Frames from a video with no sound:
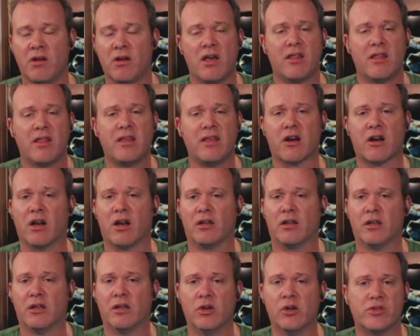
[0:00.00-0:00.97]
they are going to
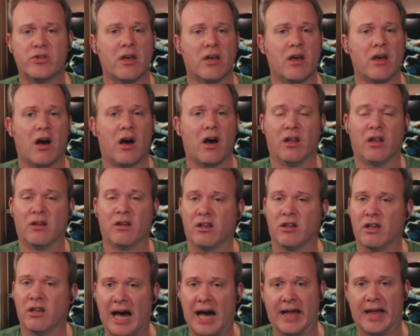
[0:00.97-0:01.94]
lose a
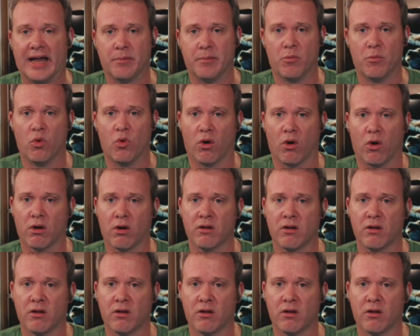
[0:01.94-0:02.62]
lot more